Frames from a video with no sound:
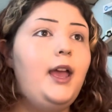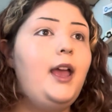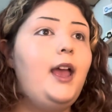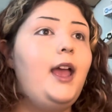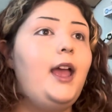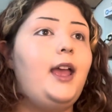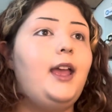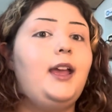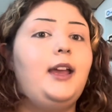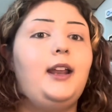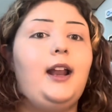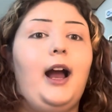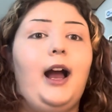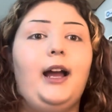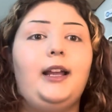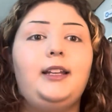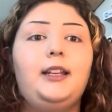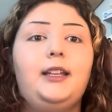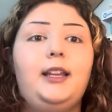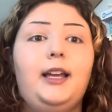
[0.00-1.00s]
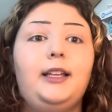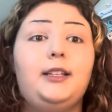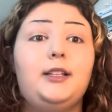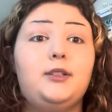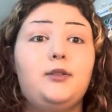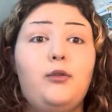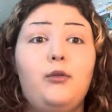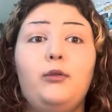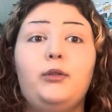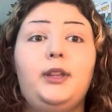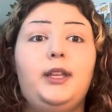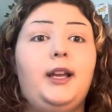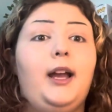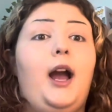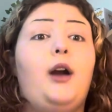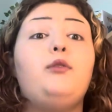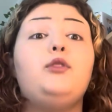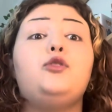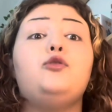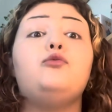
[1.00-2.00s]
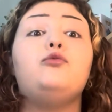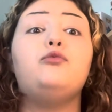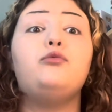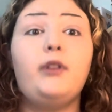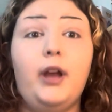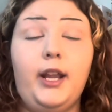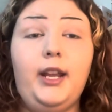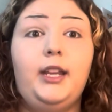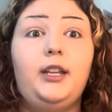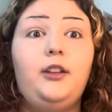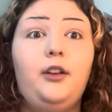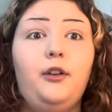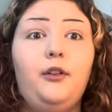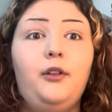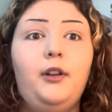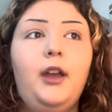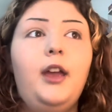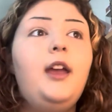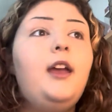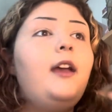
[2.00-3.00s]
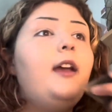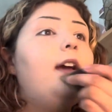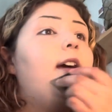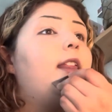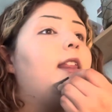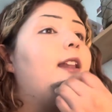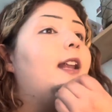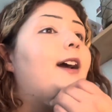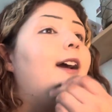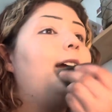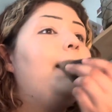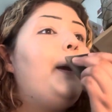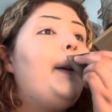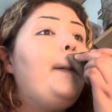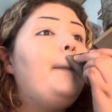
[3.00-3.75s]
And I did like this whole thing. I was ready, dude, and then I